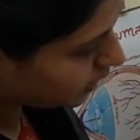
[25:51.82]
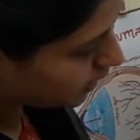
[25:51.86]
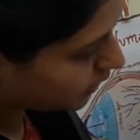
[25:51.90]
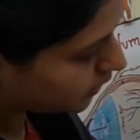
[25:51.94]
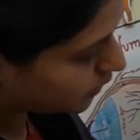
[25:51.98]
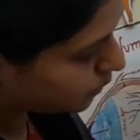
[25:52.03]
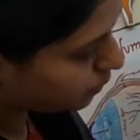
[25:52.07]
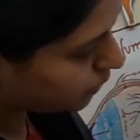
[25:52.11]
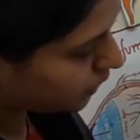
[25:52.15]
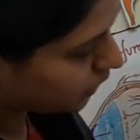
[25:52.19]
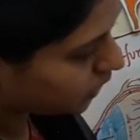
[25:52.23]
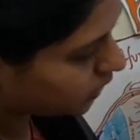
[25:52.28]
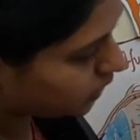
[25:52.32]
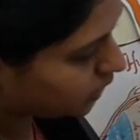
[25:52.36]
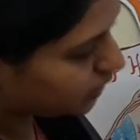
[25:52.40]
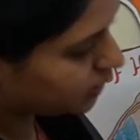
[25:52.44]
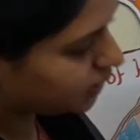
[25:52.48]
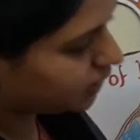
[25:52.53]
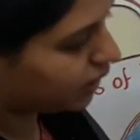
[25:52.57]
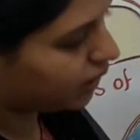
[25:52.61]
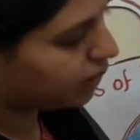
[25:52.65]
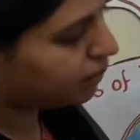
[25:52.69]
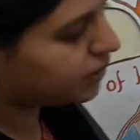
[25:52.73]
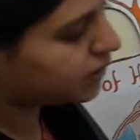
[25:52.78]
and
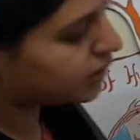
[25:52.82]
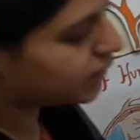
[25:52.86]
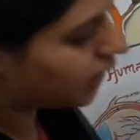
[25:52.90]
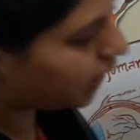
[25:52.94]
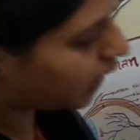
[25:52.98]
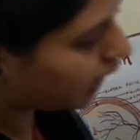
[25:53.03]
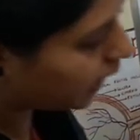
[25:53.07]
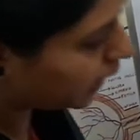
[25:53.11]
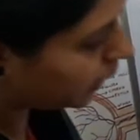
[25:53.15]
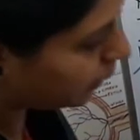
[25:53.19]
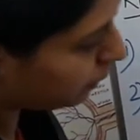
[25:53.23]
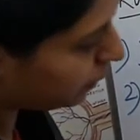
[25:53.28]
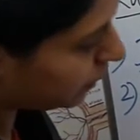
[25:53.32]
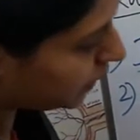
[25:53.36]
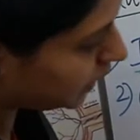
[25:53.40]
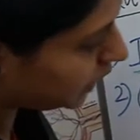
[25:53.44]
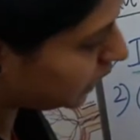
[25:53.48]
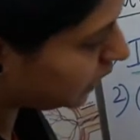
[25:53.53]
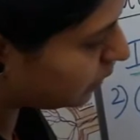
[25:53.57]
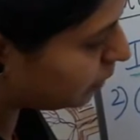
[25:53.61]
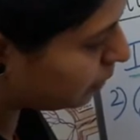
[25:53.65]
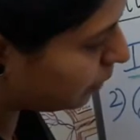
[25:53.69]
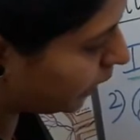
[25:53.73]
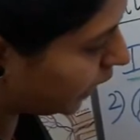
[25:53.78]
species name is
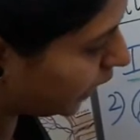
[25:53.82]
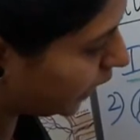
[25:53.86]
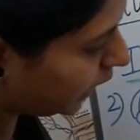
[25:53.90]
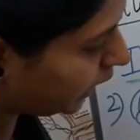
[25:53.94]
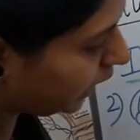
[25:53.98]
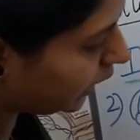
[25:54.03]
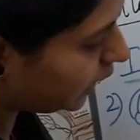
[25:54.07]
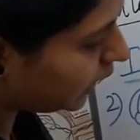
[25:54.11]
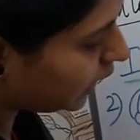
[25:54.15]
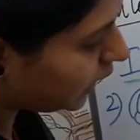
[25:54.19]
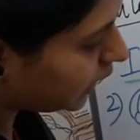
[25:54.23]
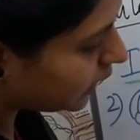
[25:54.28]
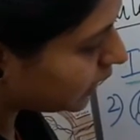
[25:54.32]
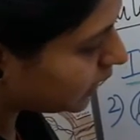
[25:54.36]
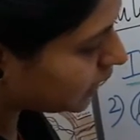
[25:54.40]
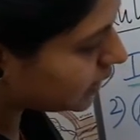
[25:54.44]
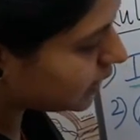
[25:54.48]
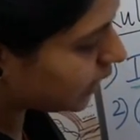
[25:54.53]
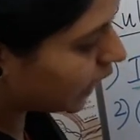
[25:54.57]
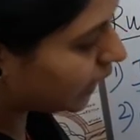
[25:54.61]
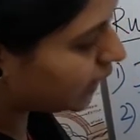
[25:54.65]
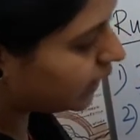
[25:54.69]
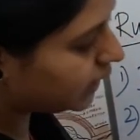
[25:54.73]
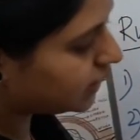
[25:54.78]
accompanied by the
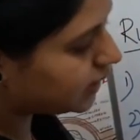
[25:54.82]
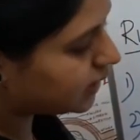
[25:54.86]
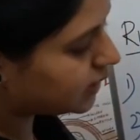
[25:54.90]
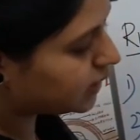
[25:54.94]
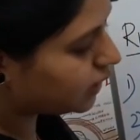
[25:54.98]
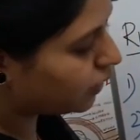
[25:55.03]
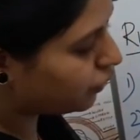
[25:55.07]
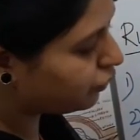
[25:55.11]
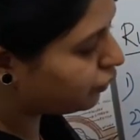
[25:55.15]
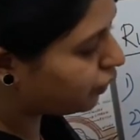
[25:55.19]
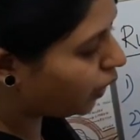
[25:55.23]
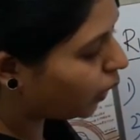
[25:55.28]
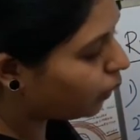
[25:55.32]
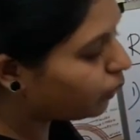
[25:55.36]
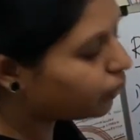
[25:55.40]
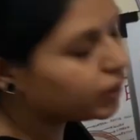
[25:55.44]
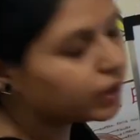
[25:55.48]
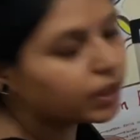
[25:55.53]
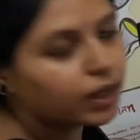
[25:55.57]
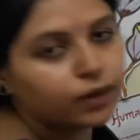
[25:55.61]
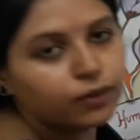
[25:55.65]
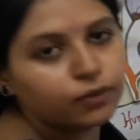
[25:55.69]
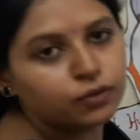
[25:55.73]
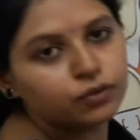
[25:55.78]
scientist, the
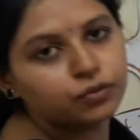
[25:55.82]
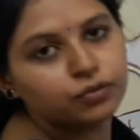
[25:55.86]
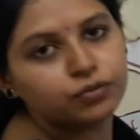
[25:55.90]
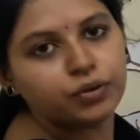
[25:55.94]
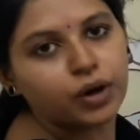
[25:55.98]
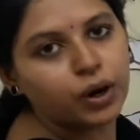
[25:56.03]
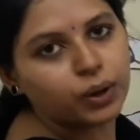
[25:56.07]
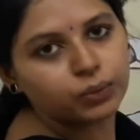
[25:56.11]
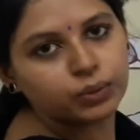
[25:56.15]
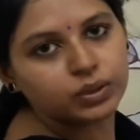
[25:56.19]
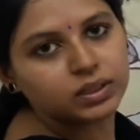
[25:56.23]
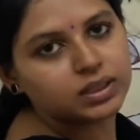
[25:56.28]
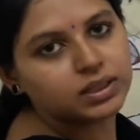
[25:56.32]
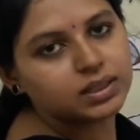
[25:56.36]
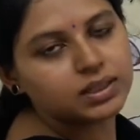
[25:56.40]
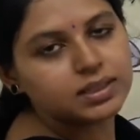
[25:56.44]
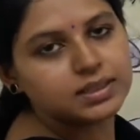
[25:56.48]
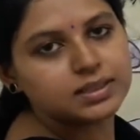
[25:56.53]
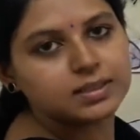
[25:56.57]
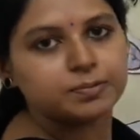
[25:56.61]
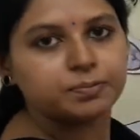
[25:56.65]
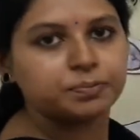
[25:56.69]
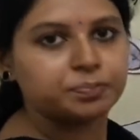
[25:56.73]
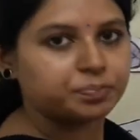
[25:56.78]
founder who found
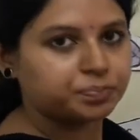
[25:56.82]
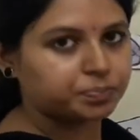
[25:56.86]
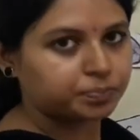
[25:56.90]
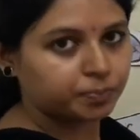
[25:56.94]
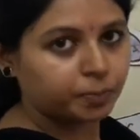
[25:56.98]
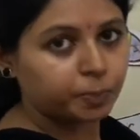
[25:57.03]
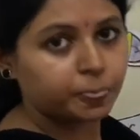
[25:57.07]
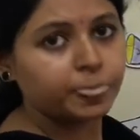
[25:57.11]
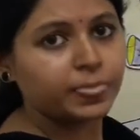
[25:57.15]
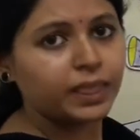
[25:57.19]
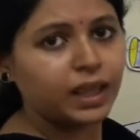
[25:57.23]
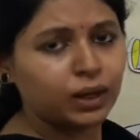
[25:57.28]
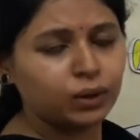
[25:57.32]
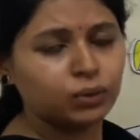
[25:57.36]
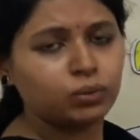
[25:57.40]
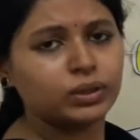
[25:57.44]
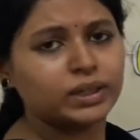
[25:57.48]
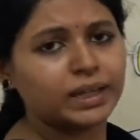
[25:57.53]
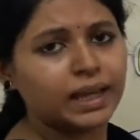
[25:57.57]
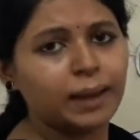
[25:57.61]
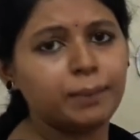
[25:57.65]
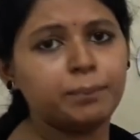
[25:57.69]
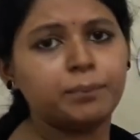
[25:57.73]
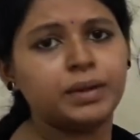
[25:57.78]
this,
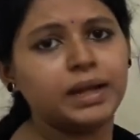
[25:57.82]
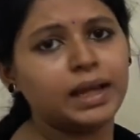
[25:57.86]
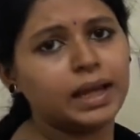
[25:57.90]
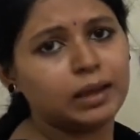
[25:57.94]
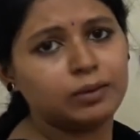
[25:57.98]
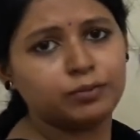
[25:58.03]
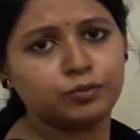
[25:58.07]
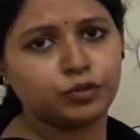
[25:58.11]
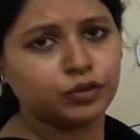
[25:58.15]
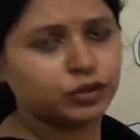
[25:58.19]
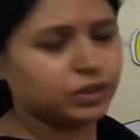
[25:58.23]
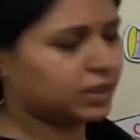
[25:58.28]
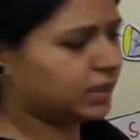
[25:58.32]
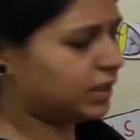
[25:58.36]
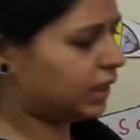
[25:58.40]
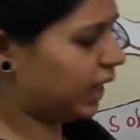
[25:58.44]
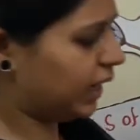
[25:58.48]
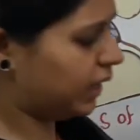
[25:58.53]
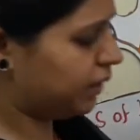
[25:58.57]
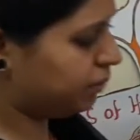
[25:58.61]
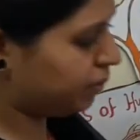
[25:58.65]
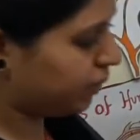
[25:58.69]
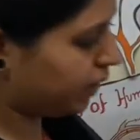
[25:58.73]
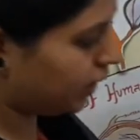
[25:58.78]
who kept name for this
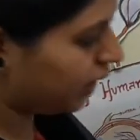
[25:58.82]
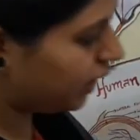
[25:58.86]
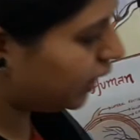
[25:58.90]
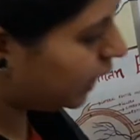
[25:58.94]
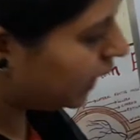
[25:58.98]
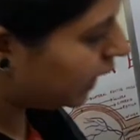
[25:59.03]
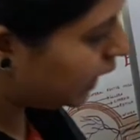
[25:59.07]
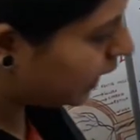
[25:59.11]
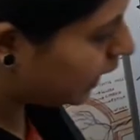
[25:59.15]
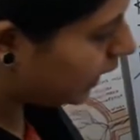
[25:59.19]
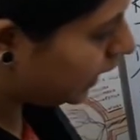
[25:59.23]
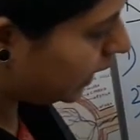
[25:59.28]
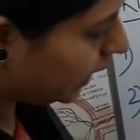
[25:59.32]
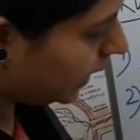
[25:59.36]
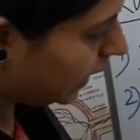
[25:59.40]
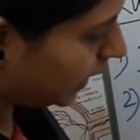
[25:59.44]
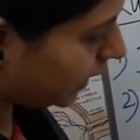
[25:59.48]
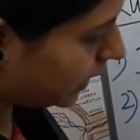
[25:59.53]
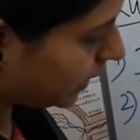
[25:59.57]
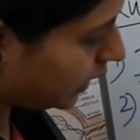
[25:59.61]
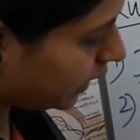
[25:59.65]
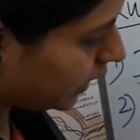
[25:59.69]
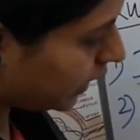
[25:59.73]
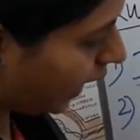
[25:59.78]
animal,
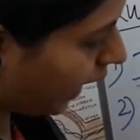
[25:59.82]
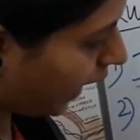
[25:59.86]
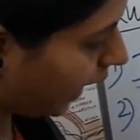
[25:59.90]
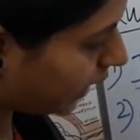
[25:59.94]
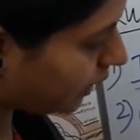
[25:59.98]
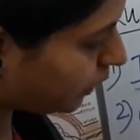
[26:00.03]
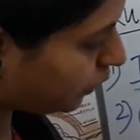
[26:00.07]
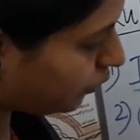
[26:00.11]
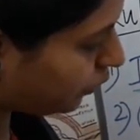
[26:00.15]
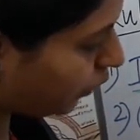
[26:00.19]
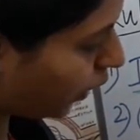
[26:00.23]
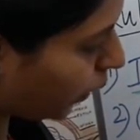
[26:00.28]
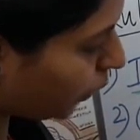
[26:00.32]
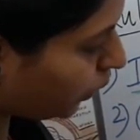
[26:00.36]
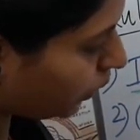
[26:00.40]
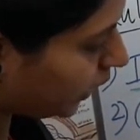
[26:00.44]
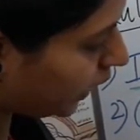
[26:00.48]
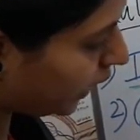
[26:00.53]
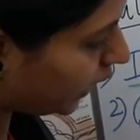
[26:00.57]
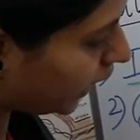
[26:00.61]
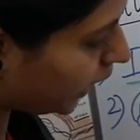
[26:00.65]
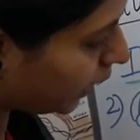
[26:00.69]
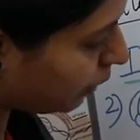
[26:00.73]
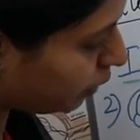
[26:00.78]
Lin. And the
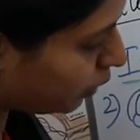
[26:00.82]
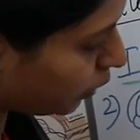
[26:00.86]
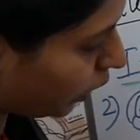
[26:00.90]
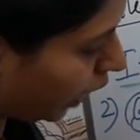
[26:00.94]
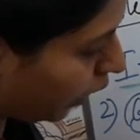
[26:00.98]
founder name you